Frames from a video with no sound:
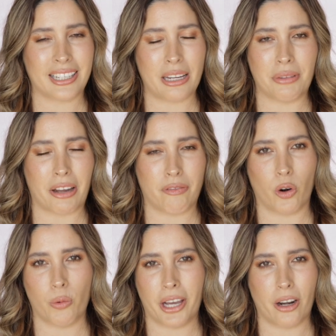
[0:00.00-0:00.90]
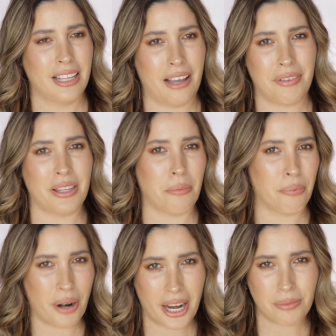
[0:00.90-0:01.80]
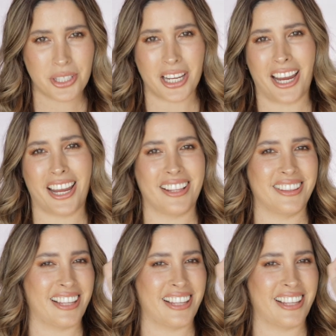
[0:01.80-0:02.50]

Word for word: keep that format of having the prime shade,